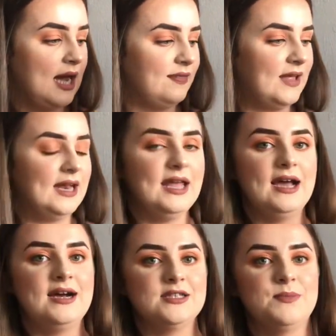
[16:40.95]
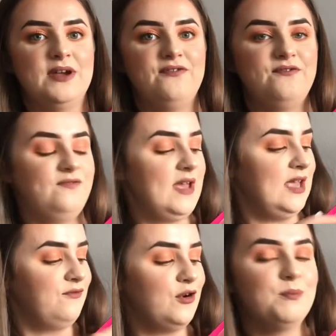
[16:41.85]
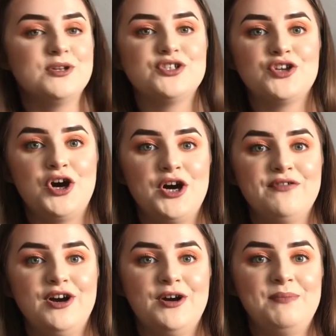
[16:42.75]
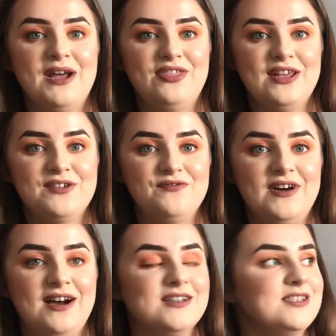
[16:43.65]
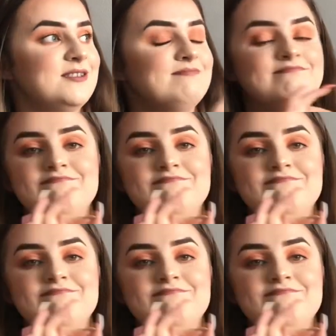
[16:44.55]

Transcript: And then it has my favourite mascara, my Thick and Fast.